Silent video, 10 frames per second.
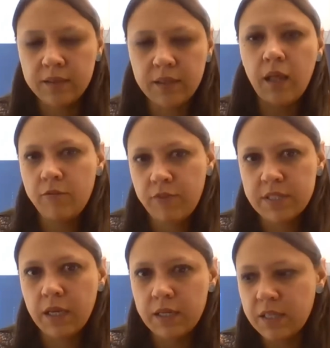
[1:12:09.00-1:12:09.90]
in the
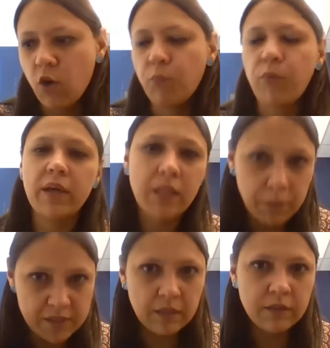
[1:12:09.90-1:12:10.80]
cases of indirect
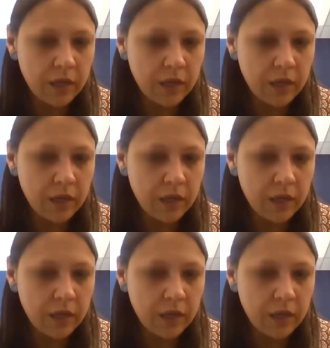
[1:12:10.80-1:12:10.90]
discrimination,